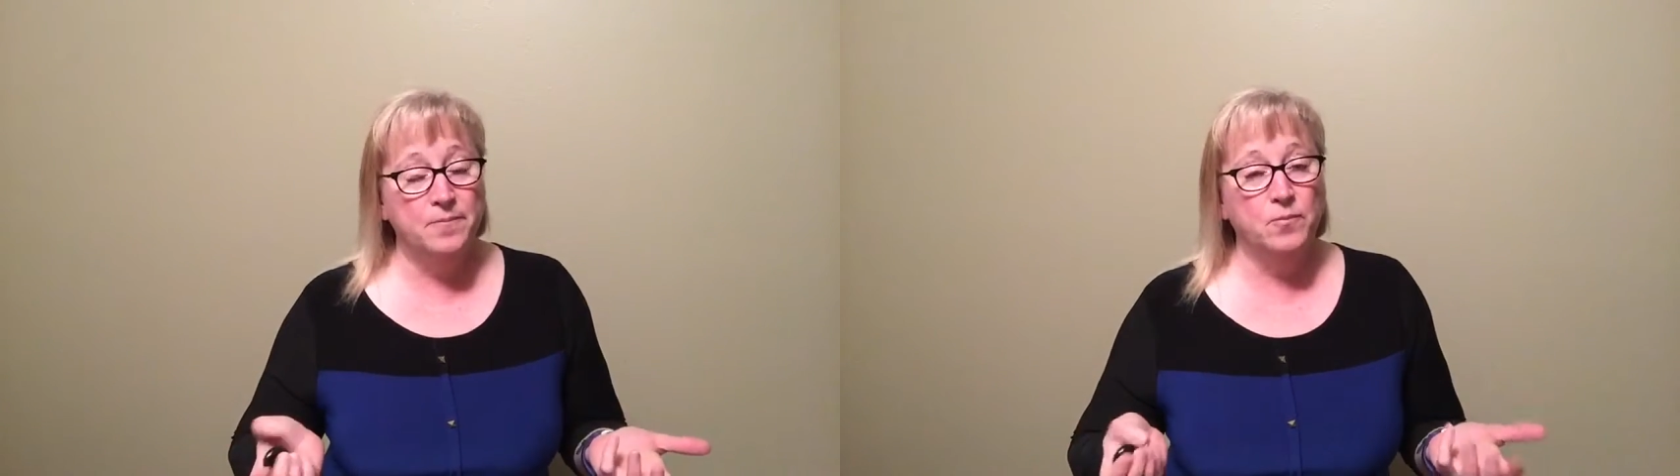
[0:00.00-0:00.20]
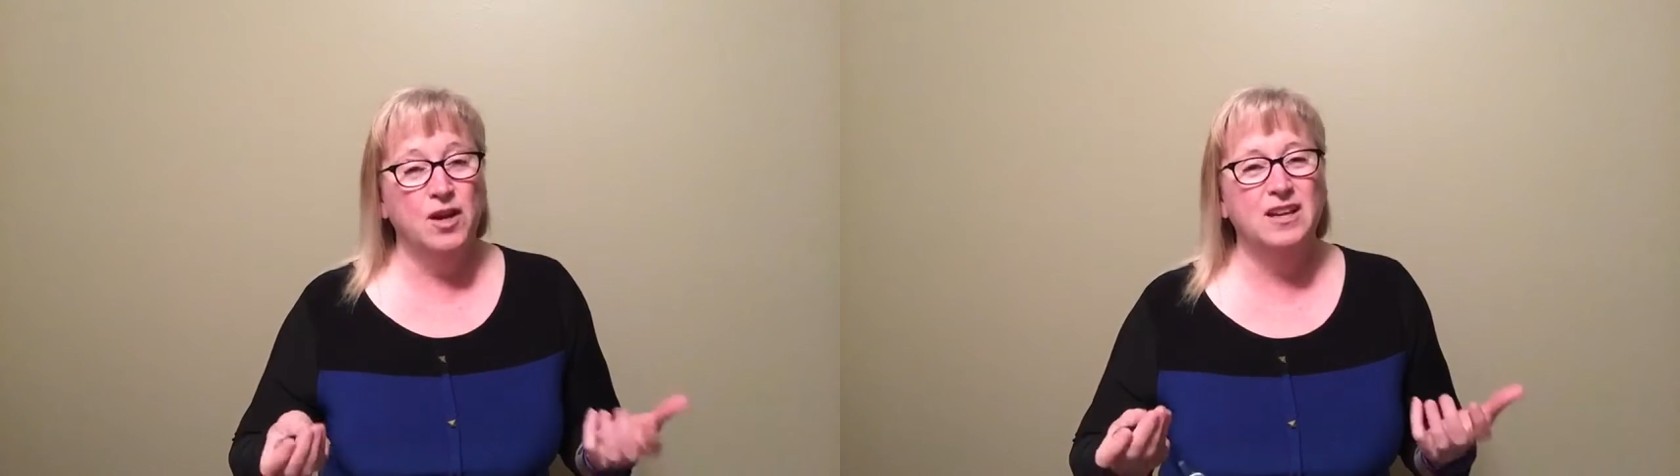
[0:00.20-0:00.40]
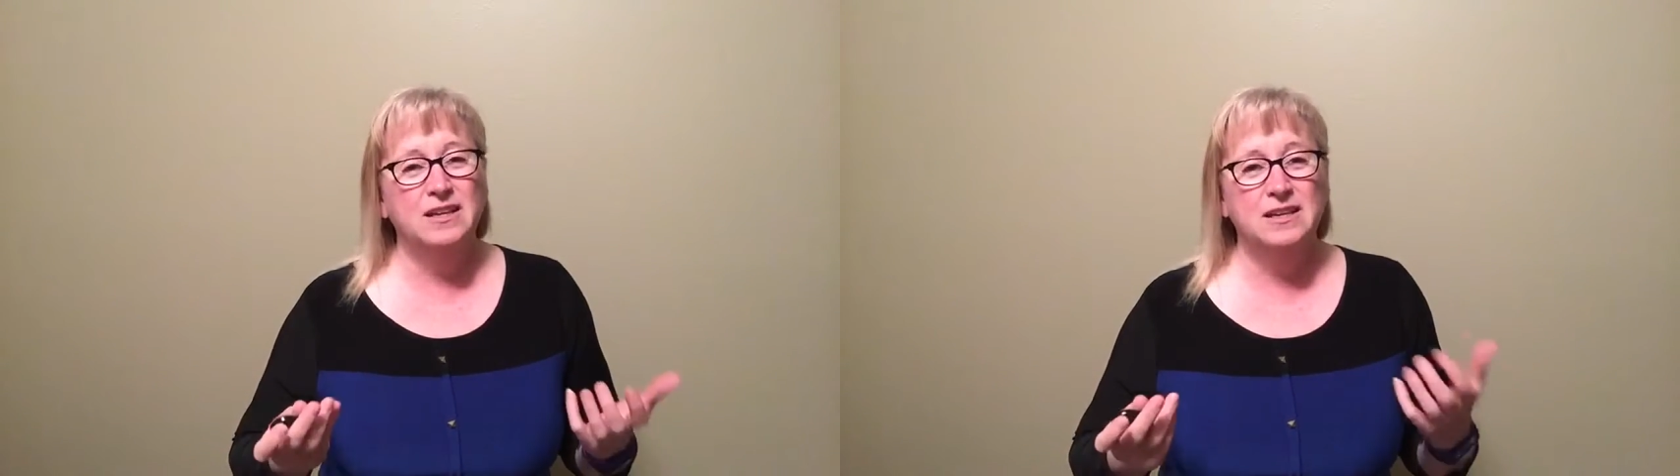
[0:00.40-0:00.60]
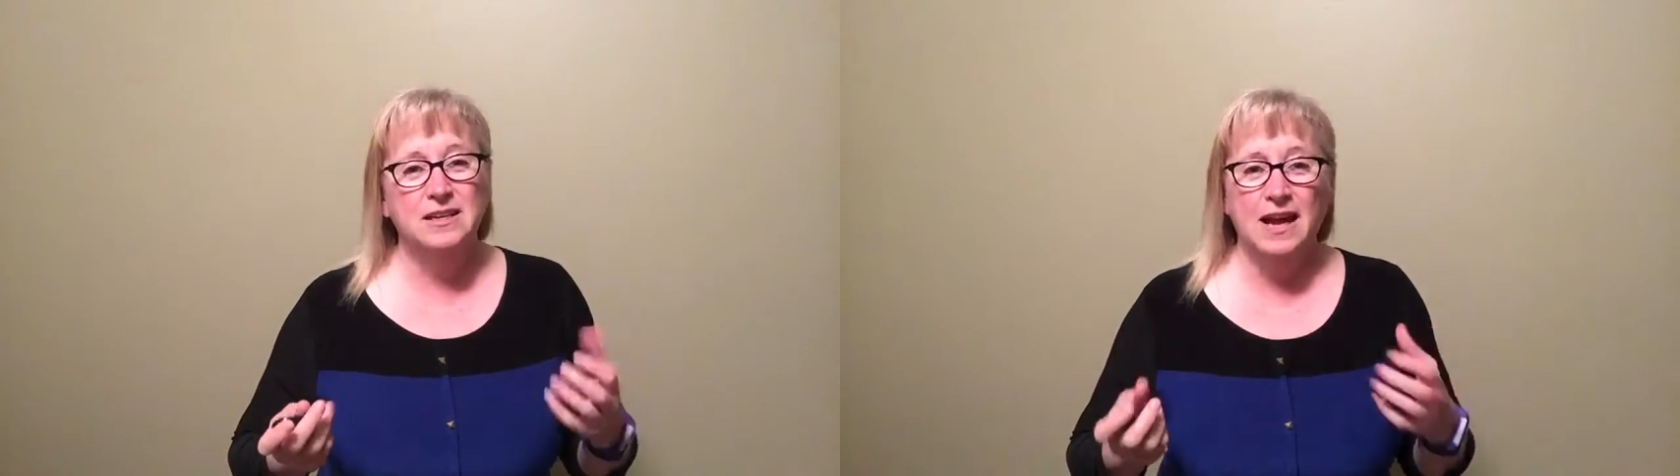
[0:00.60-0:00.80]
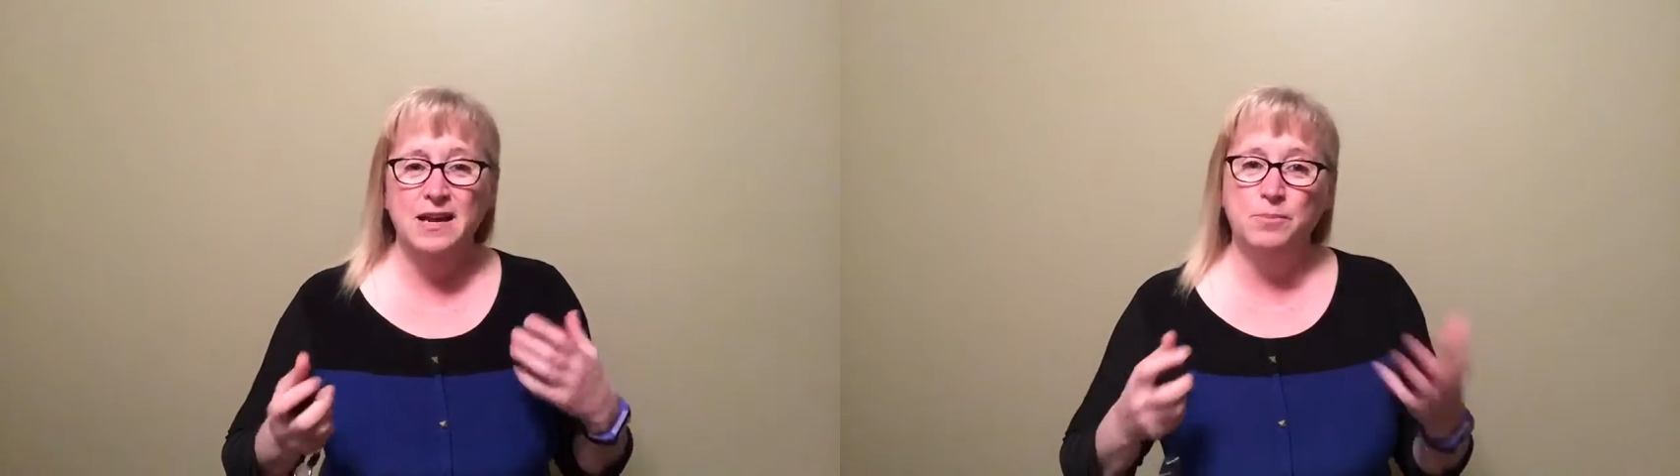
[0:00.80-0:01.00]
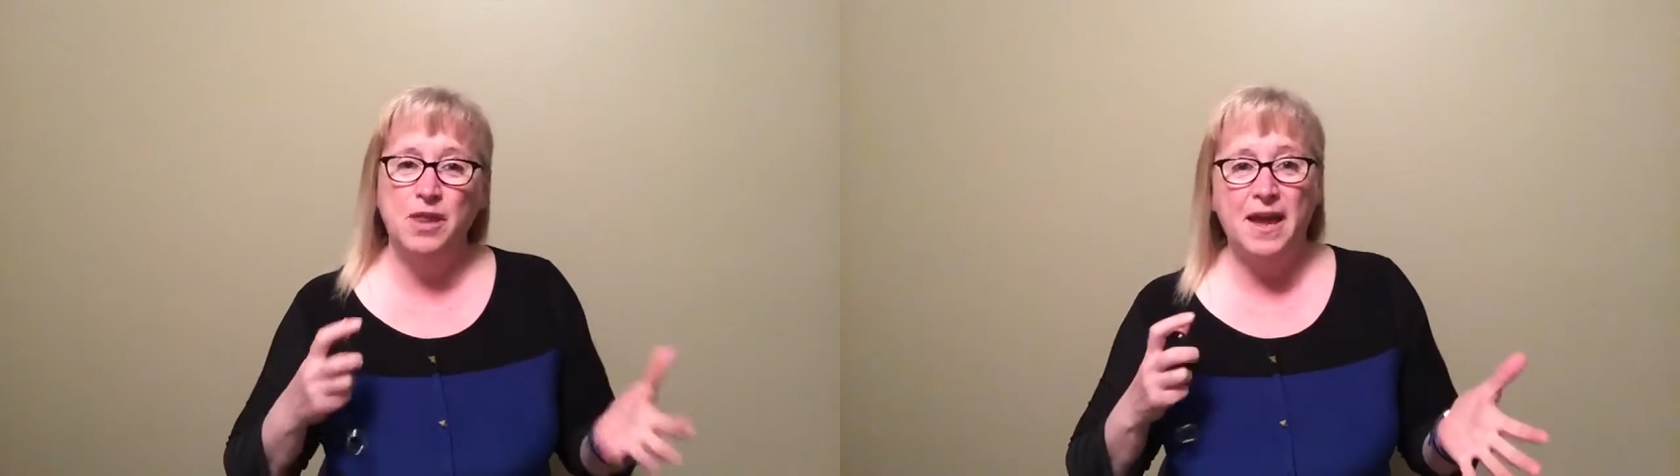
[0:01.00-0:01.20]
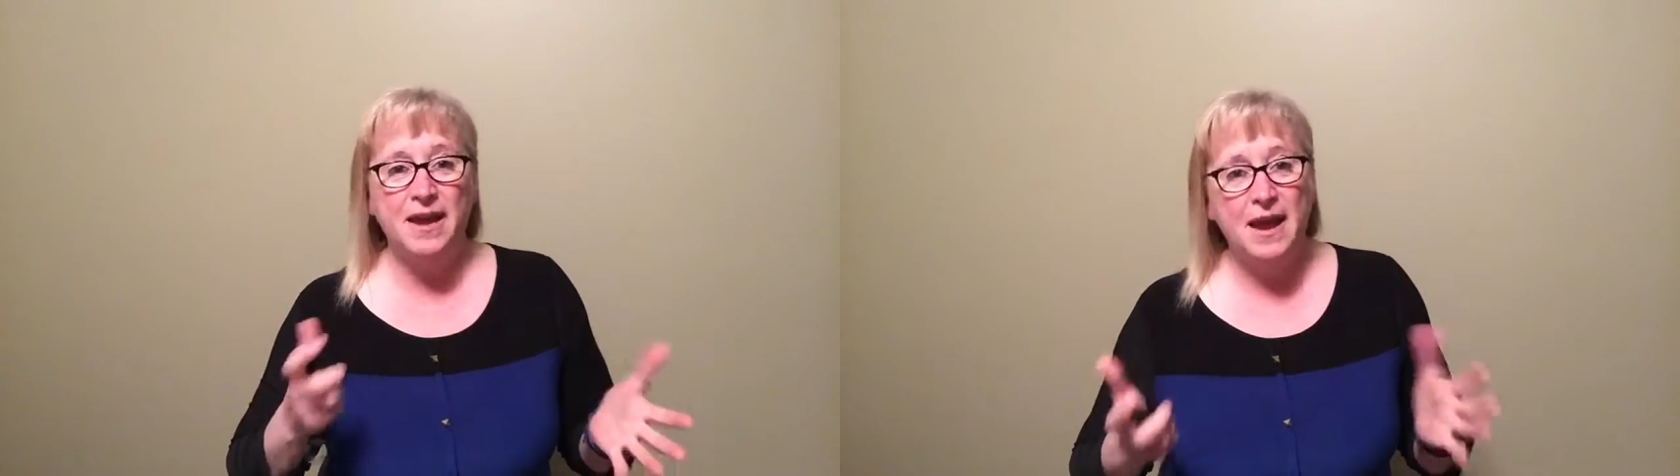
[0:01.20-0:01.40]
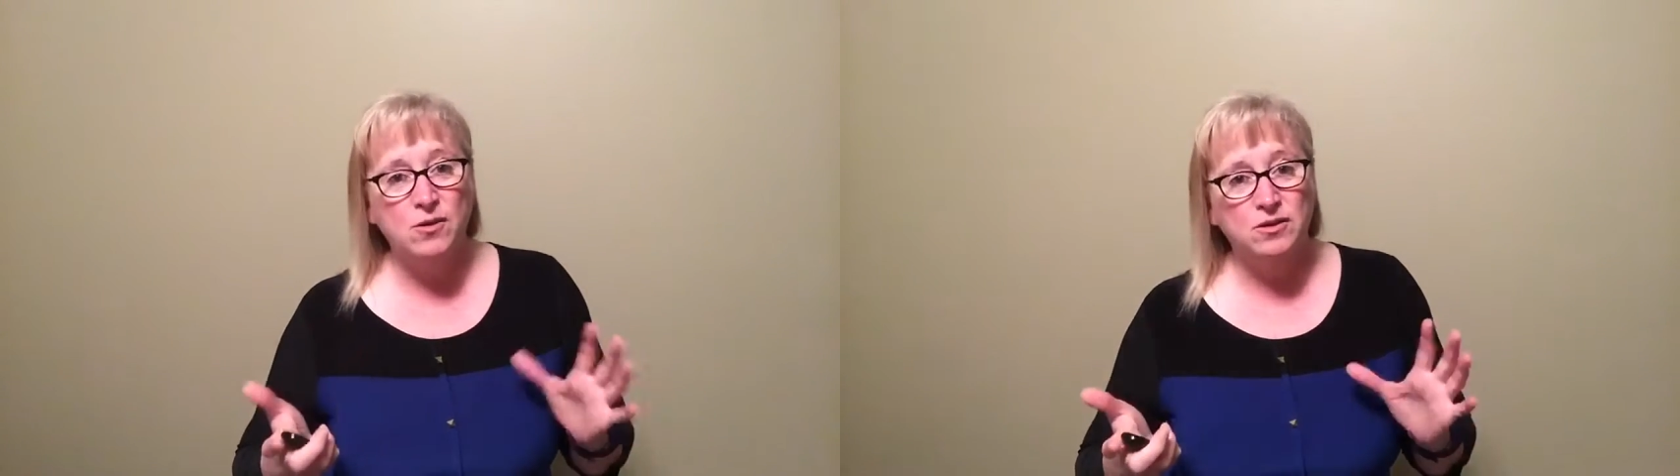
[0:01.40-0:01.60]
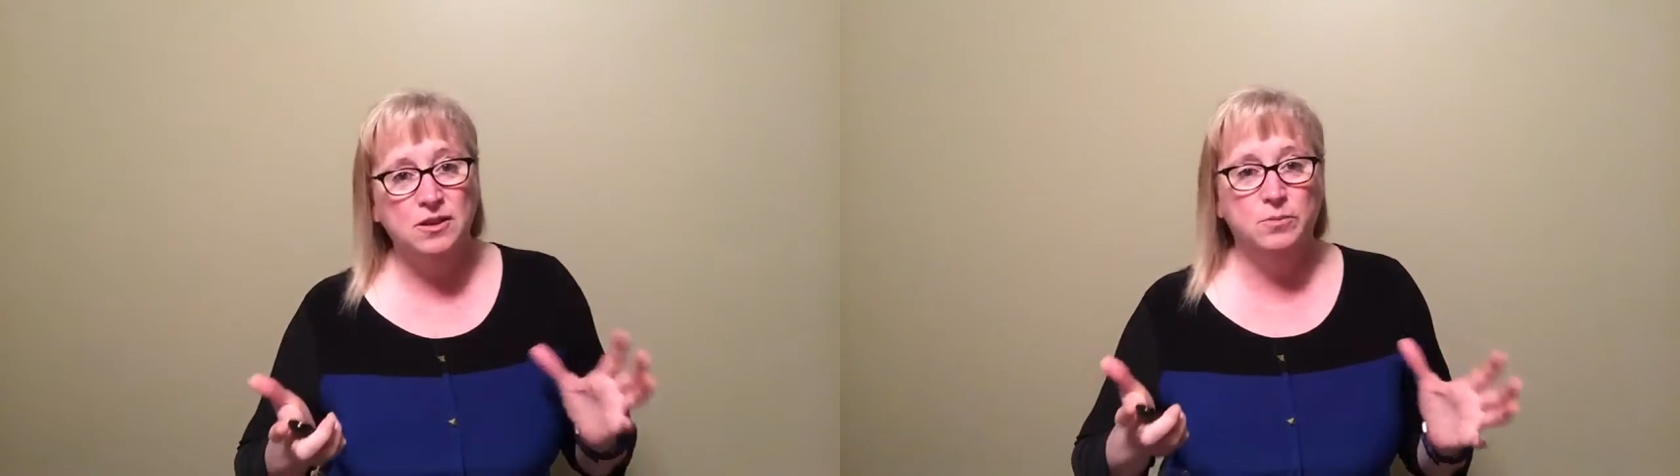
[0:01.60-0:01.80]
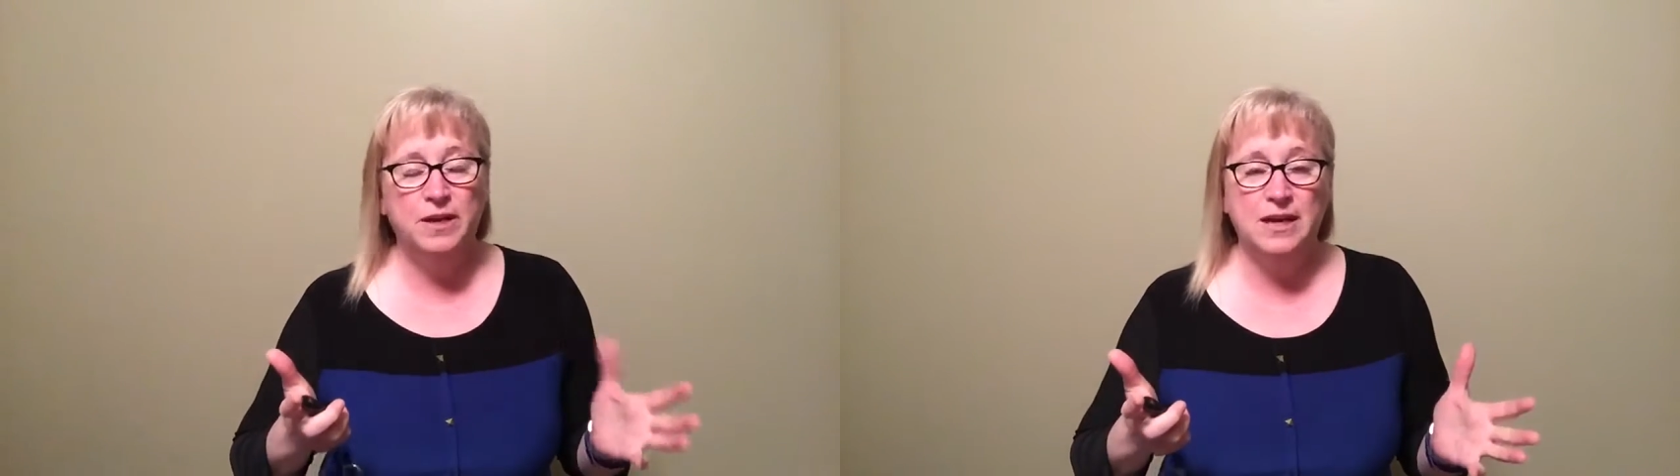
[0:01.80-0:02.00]
We're gonna kind of plan out a
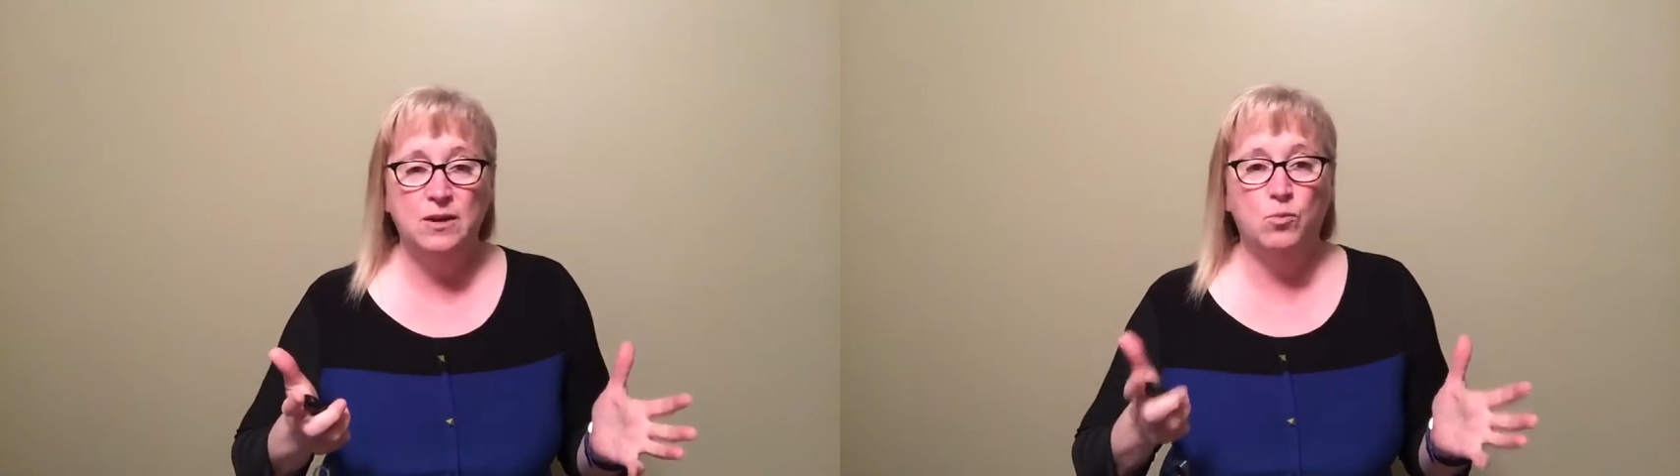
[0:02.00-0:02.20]
little bit